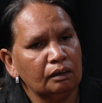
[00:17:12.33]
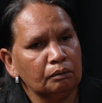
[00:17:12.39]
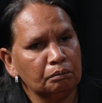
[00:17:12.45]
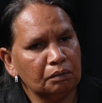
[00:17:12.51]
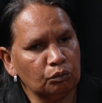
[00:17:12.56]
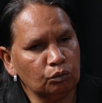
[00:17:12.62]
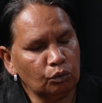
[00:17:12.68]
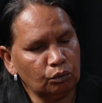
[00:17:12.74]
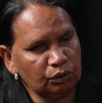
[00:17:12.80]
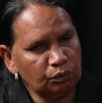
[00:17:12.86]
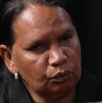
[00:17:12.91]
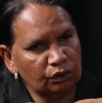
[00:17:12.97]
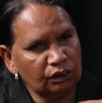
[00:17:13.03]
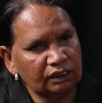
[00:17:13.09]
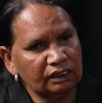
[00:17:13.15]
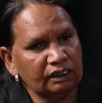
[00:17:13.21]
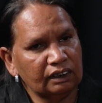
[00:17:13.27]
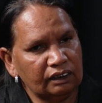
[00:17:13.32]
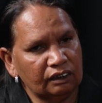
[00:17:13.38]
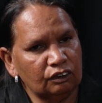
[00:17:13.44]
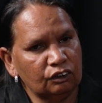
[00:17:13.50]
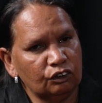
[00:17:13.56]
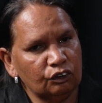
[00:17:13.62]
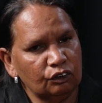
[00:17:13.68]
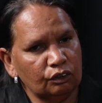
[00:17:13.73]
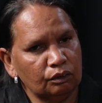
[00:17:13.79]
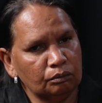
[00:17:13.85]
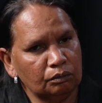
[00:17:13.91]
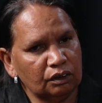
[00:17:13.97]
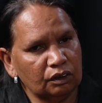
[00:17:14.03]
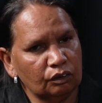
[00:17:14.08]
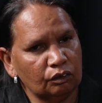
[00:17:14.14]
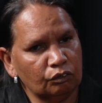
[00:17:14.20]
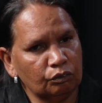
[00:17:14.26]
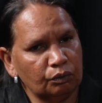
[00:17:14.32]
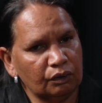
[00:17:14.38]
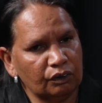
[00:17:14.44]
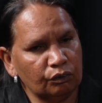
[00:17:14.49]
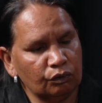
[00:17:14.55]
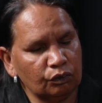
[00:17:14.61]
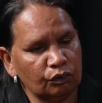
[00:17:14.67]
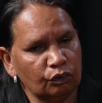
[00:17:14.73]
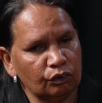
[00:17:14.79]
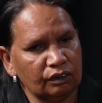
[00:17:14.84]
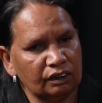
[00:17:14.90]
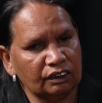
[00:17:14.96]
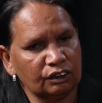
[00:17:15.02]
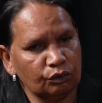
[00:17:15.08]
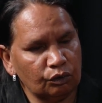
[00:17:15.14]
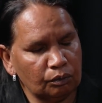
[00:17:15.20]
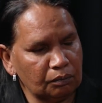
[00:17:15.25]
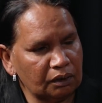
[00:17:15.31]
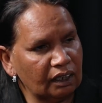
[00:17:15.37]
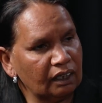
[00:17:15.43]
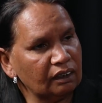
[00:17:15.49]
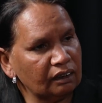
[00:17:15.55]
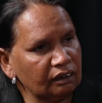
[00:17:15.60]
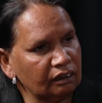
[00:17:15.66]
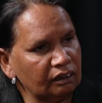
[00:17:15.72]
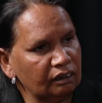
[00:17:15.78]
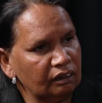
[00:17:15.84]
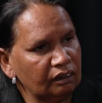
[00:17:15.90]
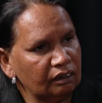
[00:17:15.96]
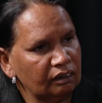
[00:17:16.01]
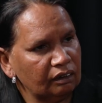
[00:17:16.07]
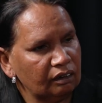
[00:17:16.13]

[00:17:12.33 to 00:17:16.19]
But what we want to see in terms of whether or not there's criminality,